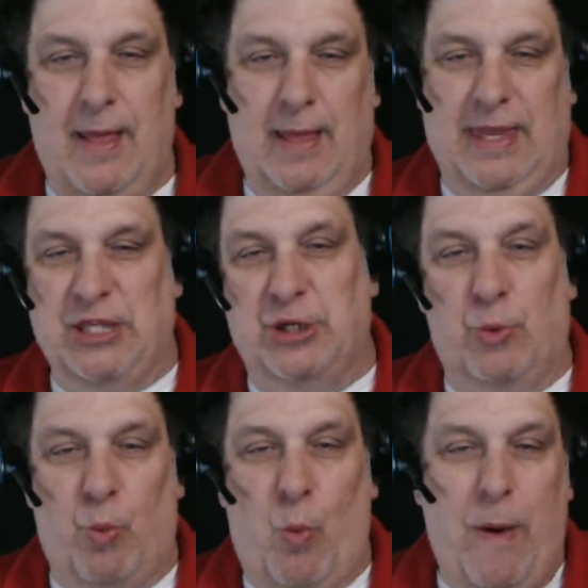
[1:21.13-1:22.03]
gets
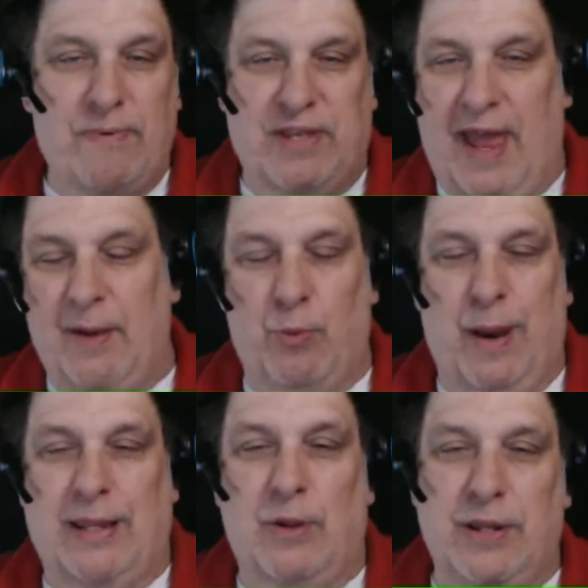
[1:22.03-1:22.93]
your website
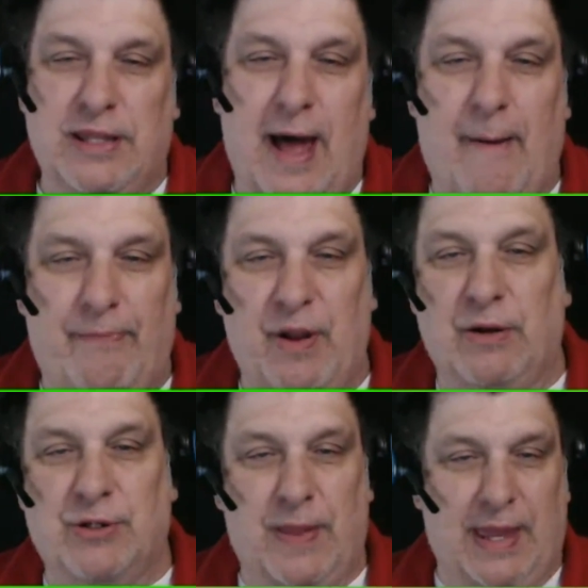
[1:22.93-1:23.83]
ranked on the top there,
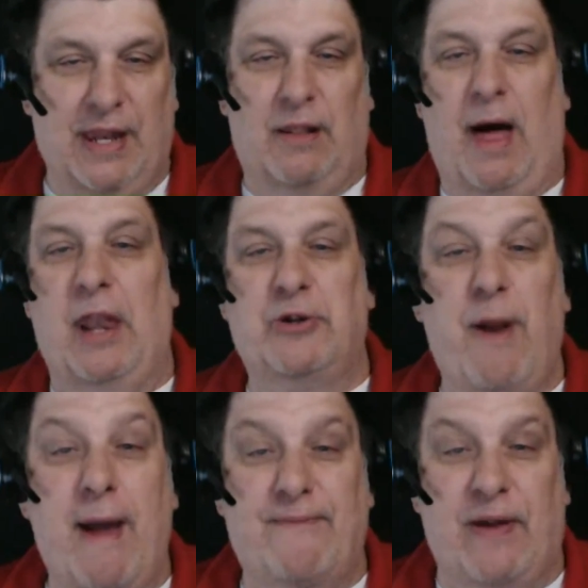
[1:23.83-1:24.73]
so they get a lot of
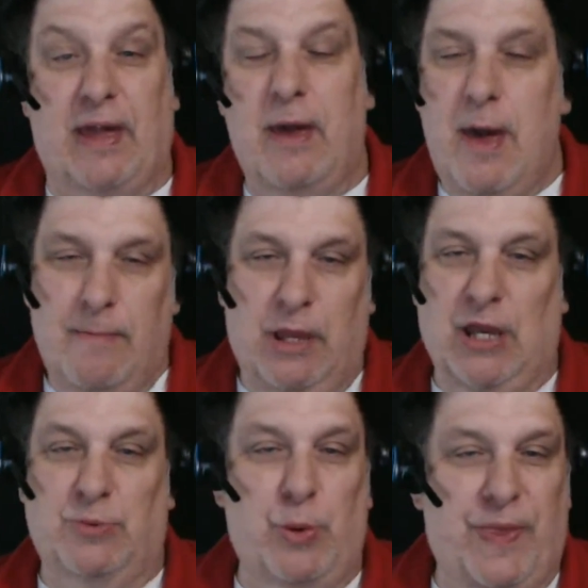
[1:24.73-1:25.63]
traffic.
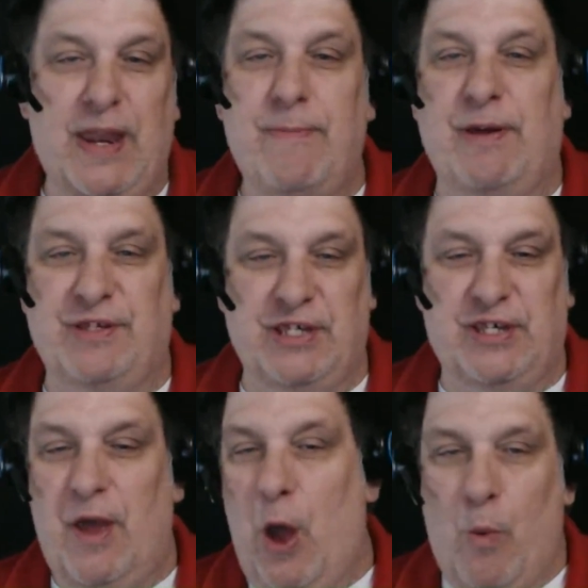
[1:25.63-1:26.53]
Because with any business,
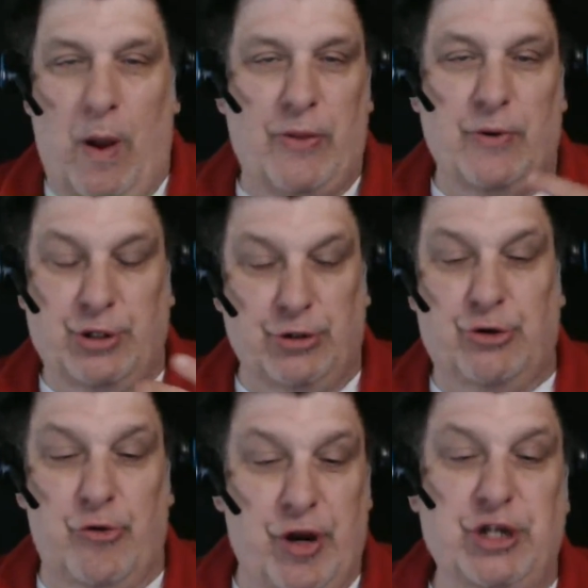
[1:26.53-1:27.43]
whether it's your
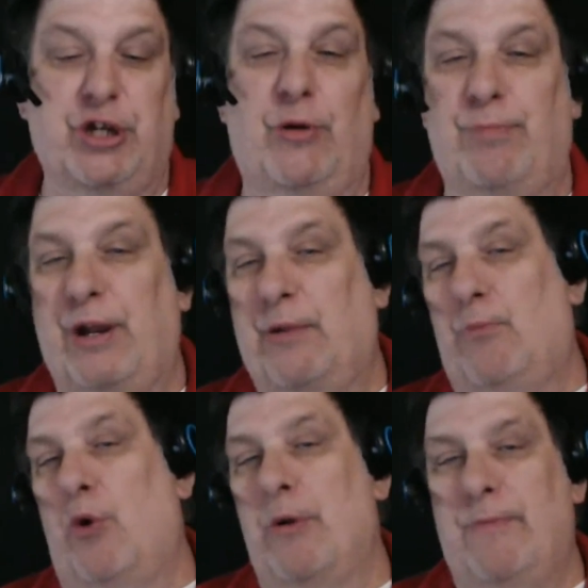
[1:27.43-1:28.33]
traditional brick and
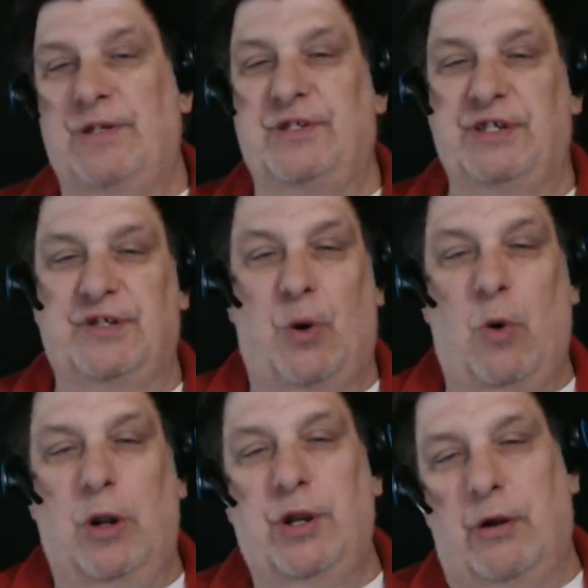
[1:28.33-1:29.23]
mortar business
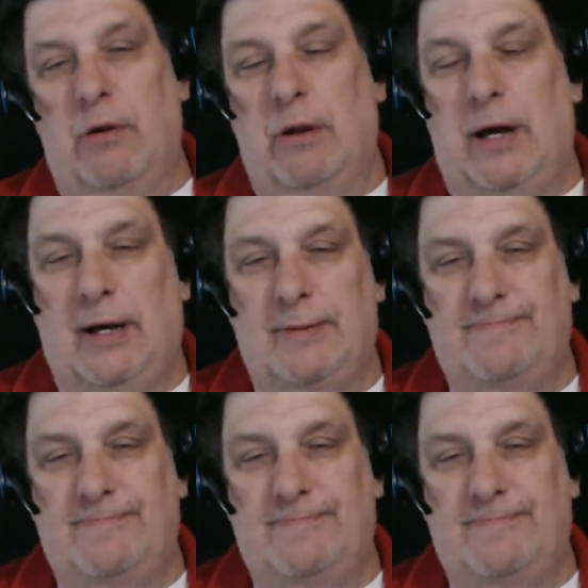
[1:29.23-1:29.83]
or your